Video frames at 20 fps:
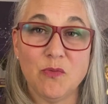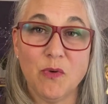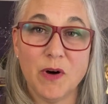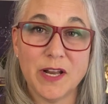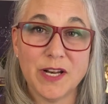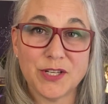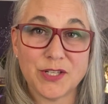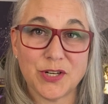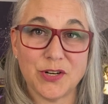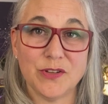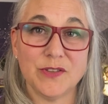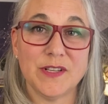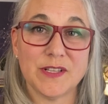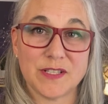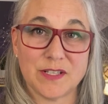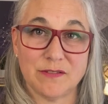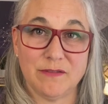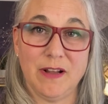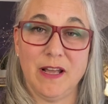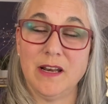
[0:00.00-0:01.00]
want to turn
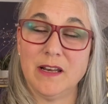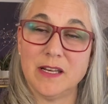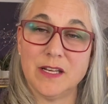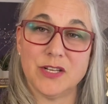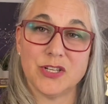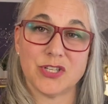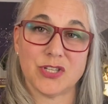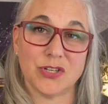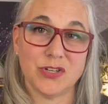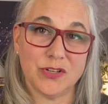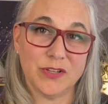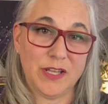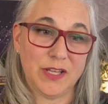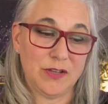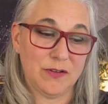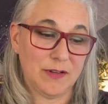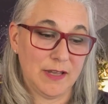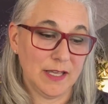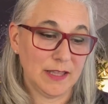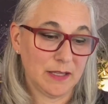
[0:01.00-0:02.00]
this around and ensure that
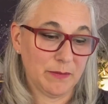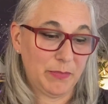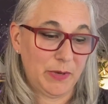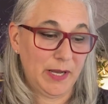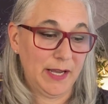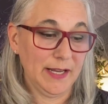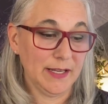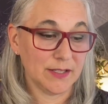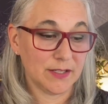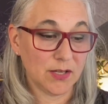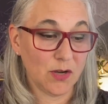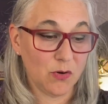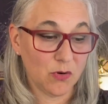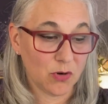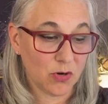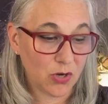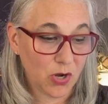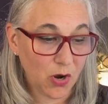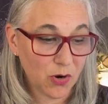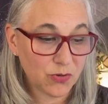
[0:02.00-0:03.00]
you get the buy-in. So
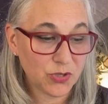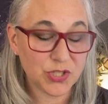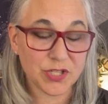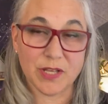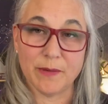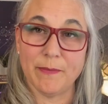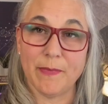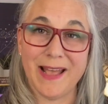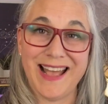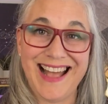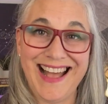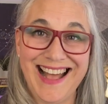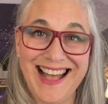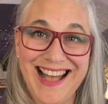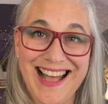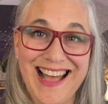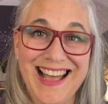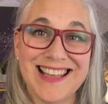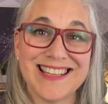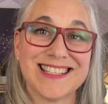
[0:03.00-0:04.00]
coach them,
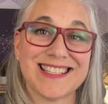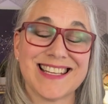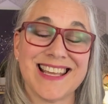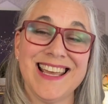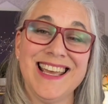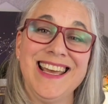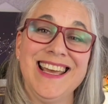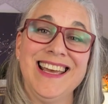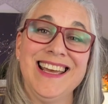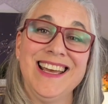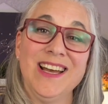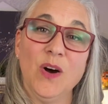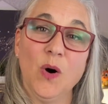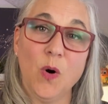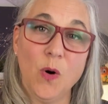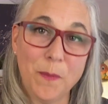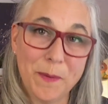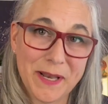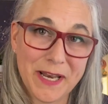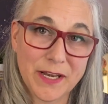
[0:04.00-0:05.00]
ask
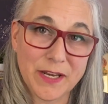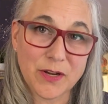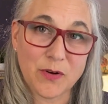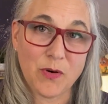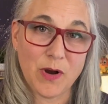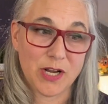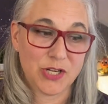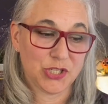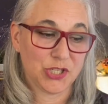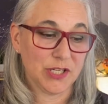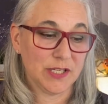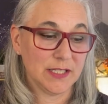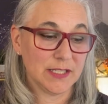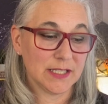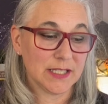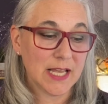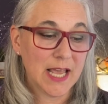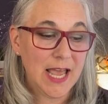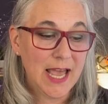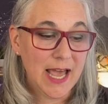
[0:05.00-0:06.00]
open-ended
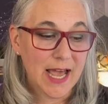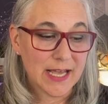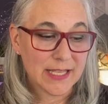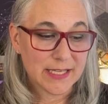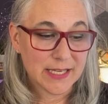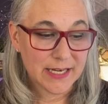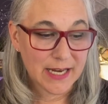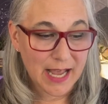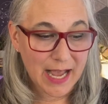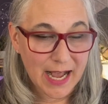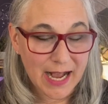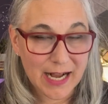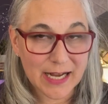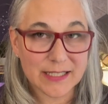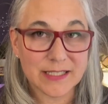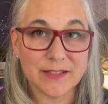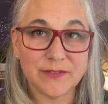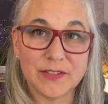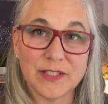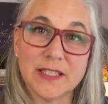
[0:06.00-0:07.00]
questions, and then
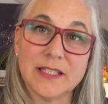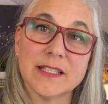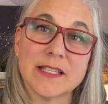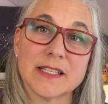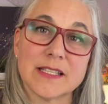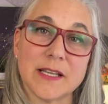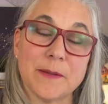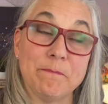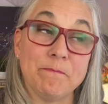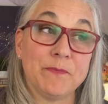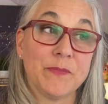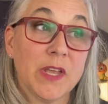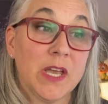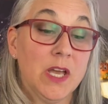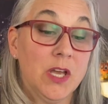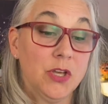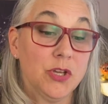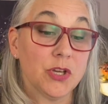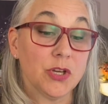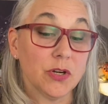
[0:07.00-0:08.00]
actively listen.
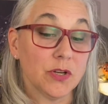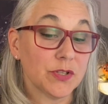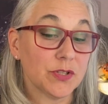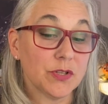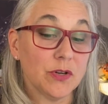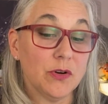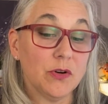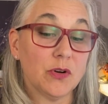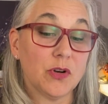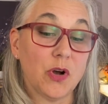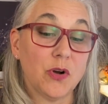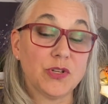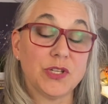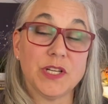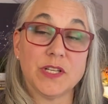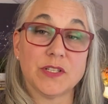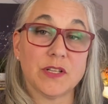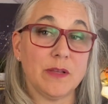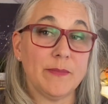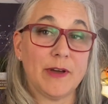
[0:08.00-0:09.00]
You can also, coaching
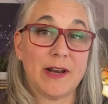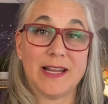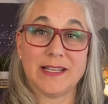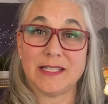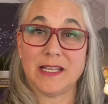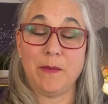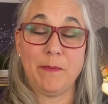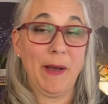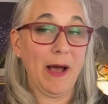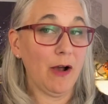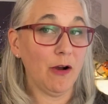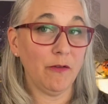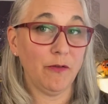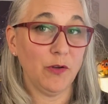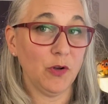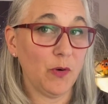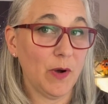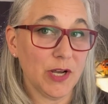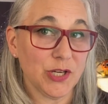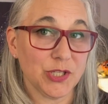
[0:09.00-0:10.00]
is all about asking
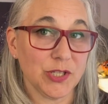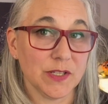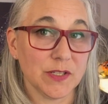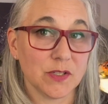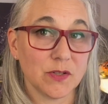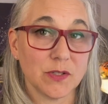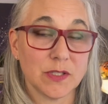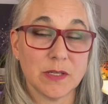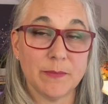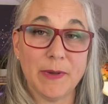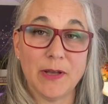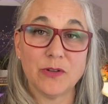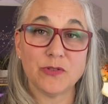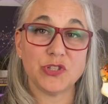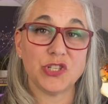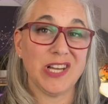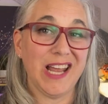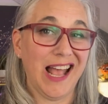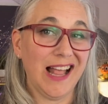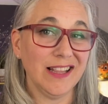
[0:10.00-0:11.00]
powerful questions. So it's about
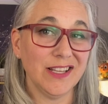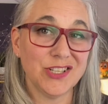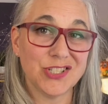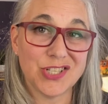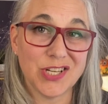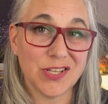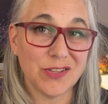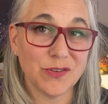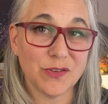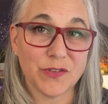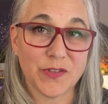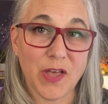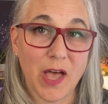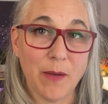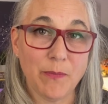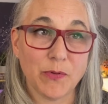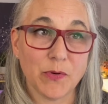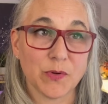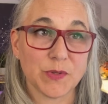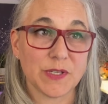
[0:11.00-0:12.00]
challenging their
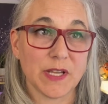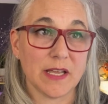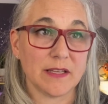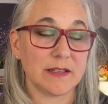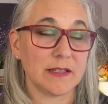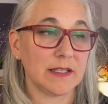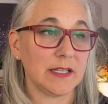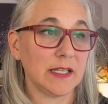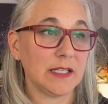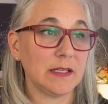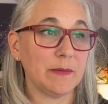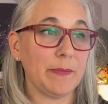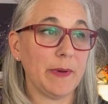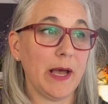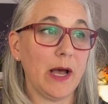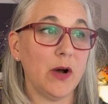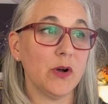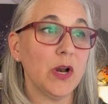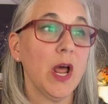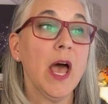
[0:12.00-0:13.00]
thought processes, it's
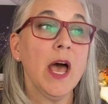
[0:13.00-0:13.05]
about